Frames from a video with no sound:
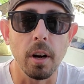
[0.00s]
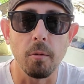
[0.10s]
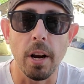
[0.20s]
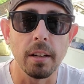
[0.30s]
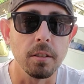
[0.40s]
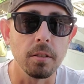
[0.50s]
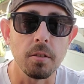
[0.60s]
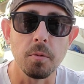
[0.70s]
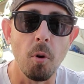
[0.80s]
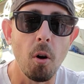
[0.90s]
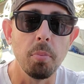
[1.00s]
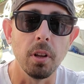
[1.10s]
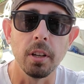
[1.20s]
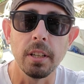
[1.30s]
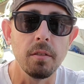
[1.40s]
I ran a small
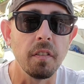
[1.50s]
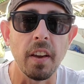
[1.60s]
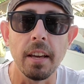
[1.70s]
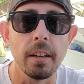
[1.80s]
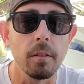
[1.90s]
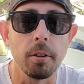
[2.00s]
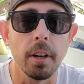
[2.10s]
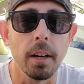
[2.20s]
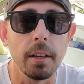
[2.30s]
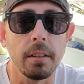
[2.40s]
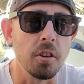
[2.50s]
plug-in fan every night,